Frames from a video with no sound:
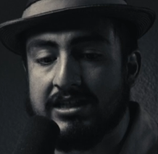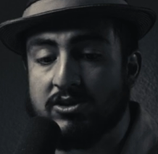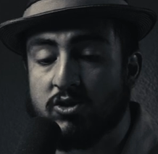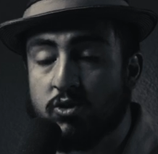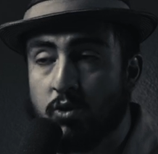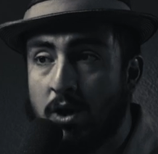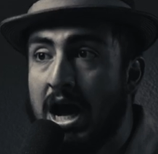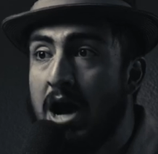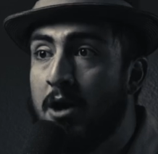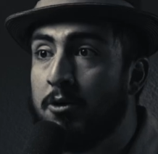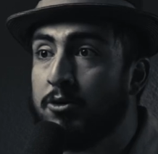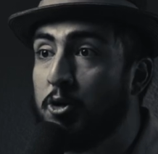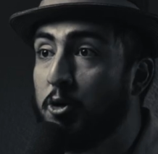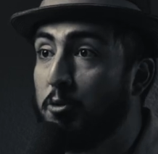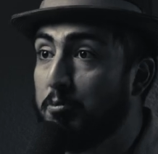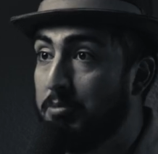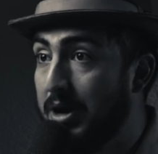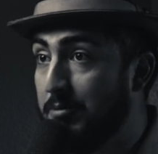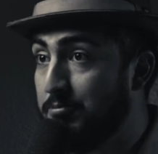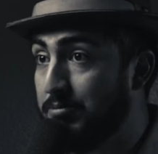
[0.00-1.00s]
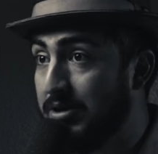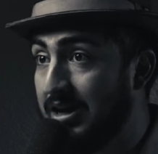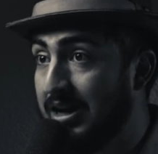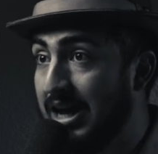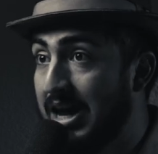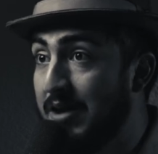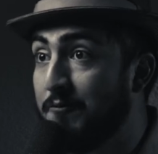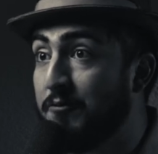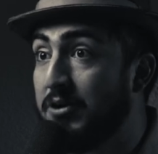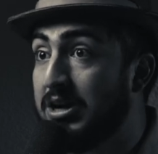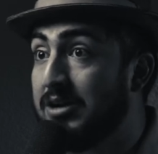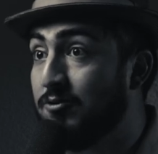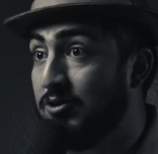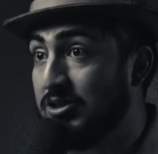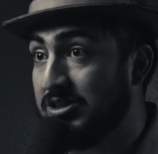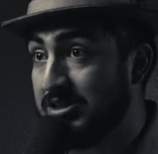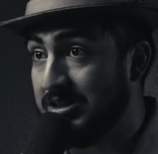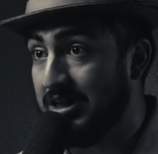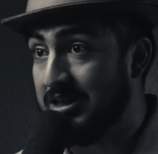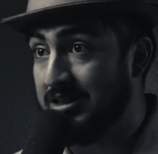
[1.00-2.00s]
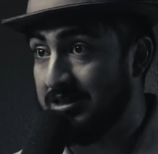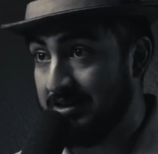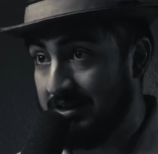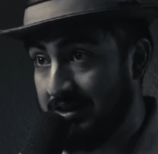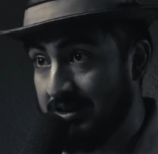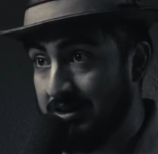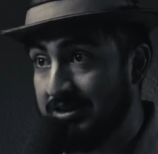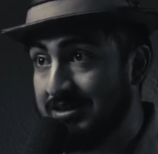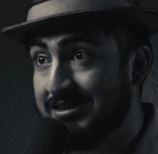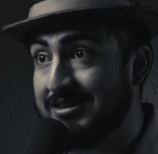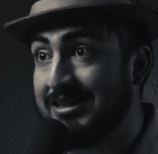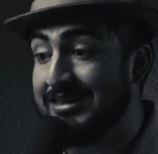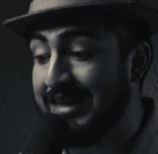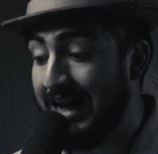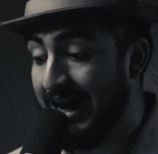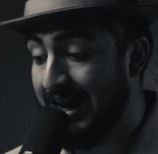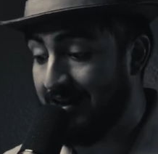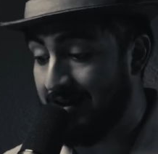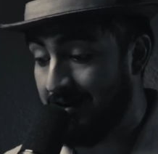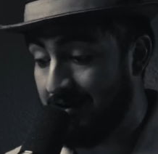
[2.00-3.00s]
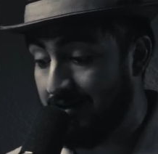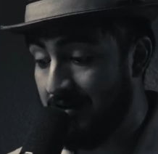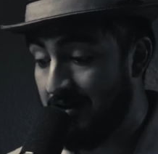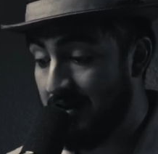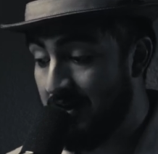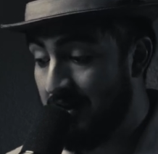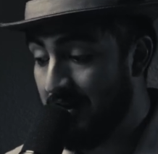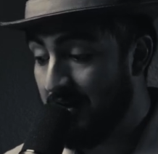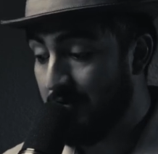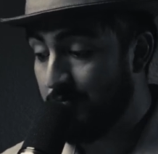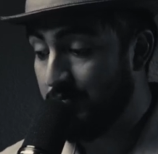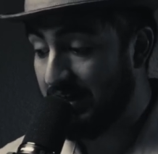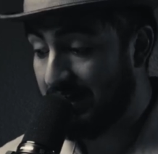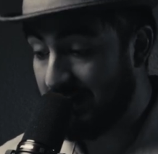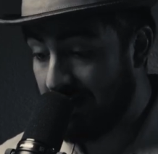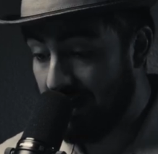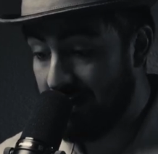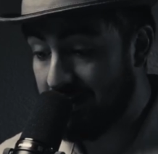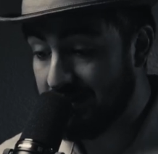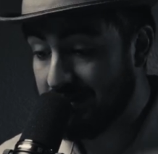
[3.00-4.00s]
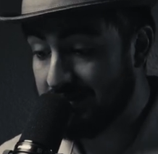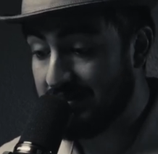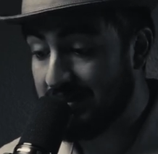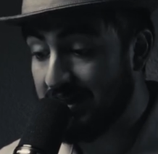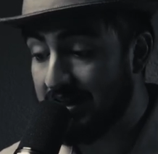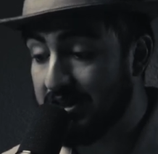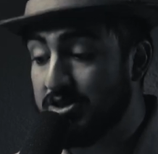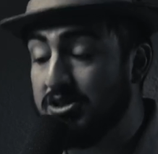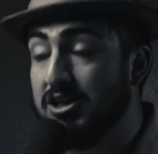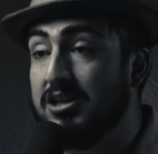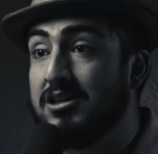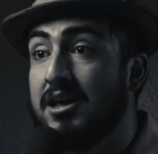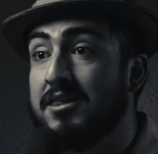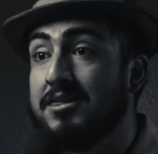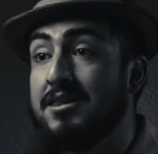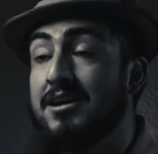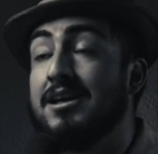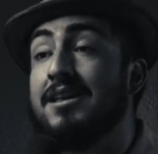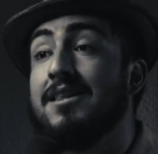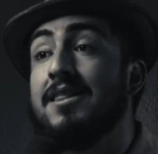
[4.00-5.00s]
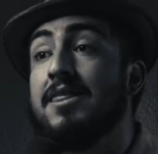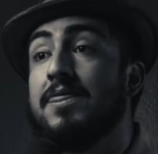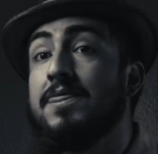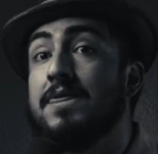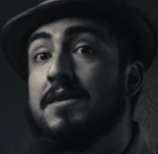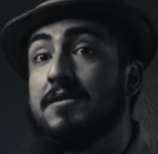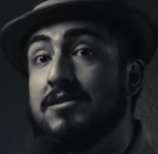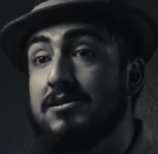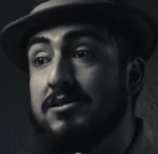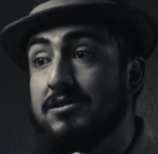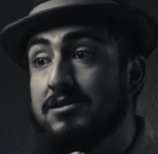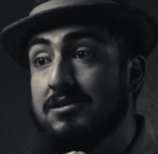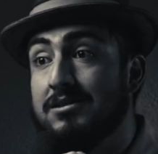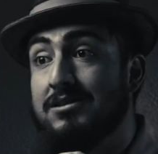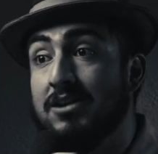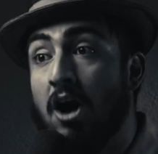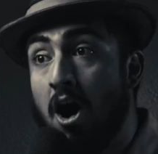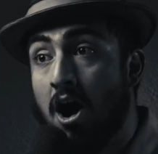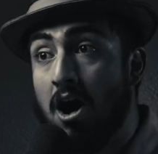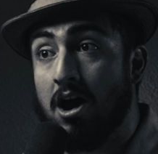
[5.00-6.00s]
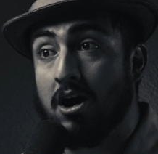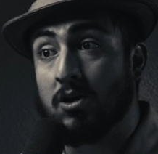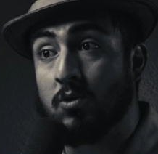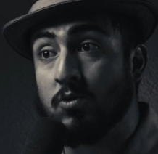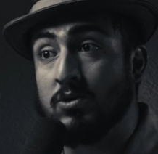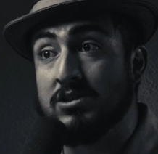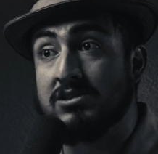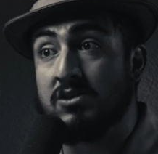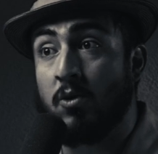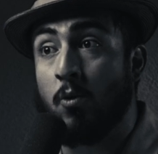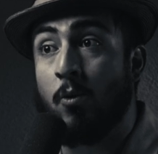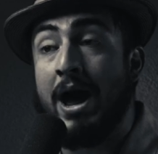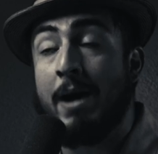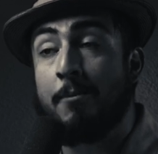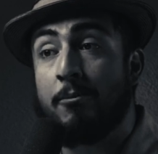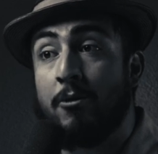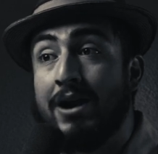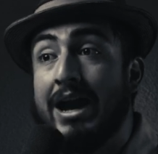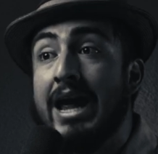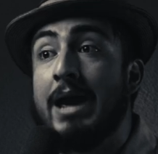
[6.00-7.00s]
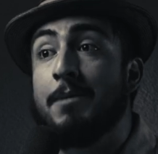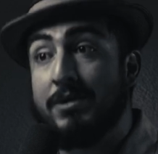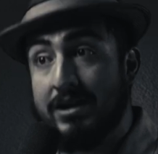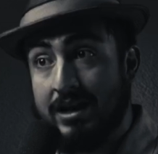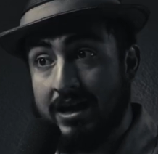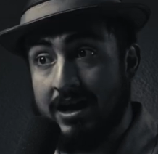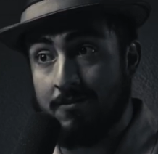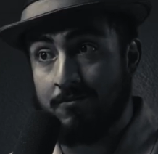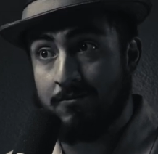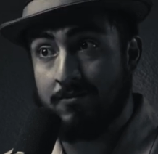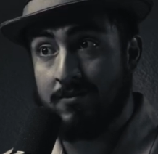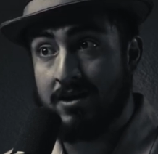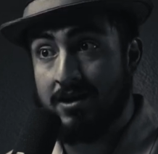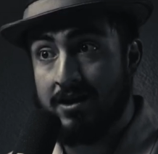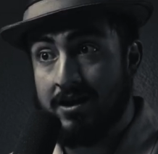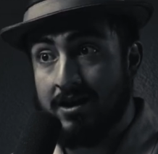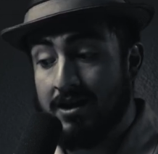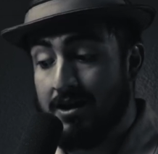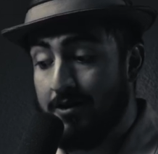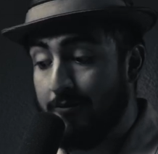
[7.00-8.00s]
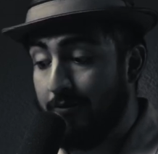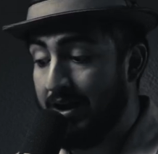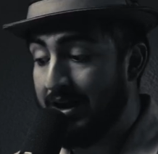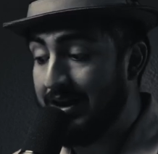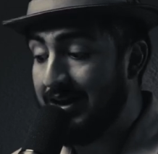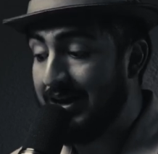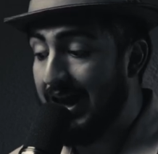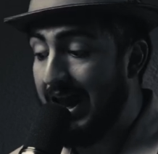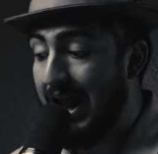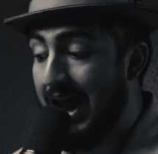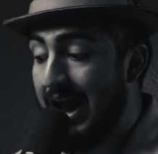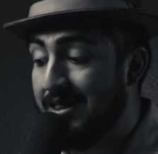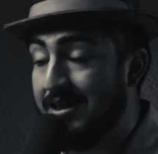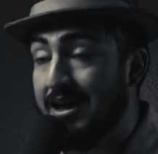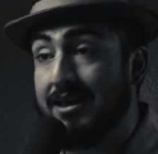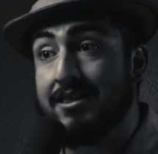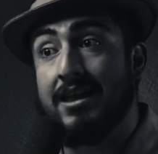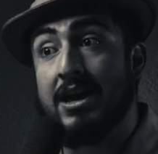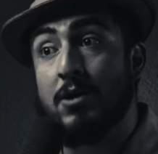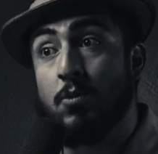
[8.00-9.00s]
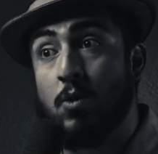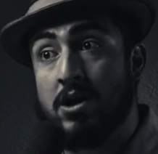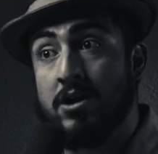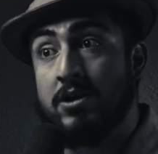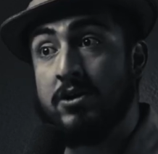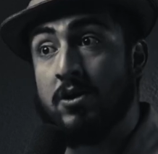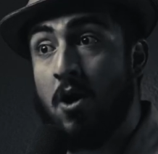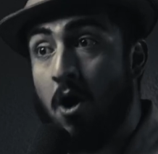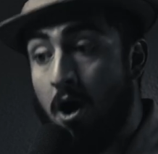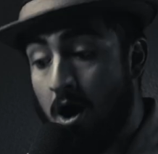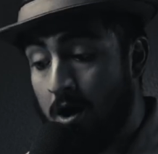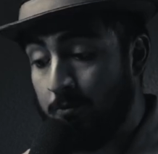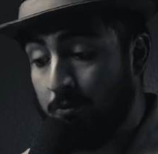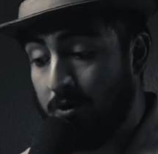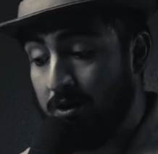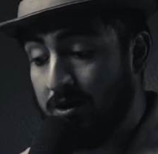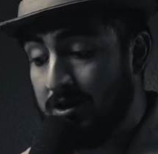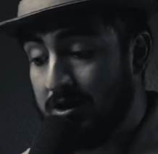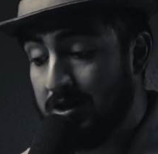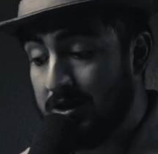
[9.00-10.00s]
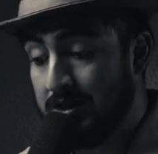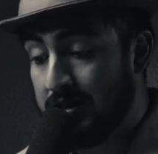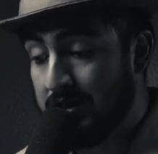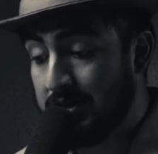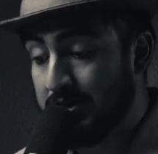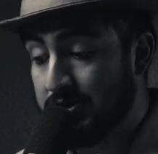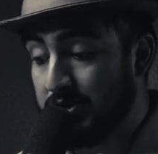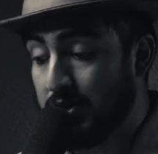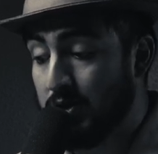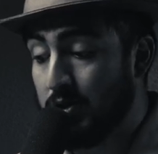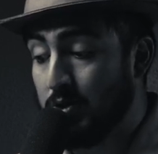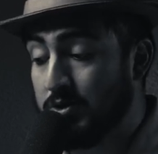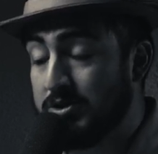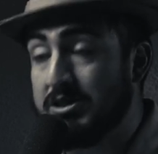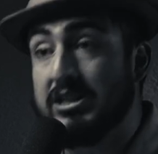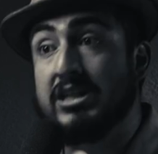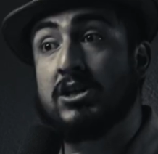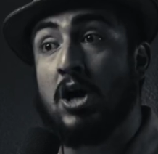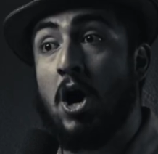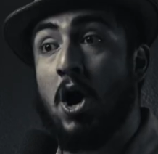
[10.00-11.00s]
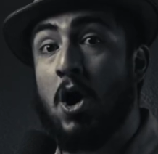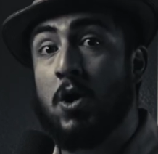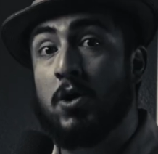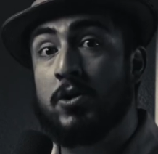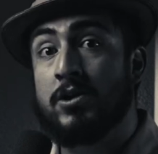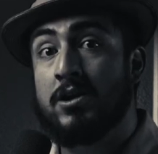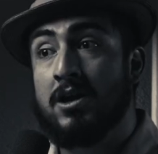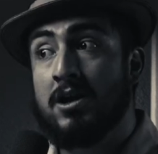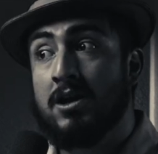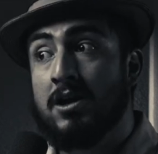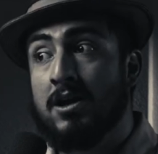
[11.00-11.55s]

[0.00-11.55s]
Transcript: drowned her puppy in front of her son Hayden, because she thought that the dog was the rapper Eminem, right? And that it wanted to harm her. So she called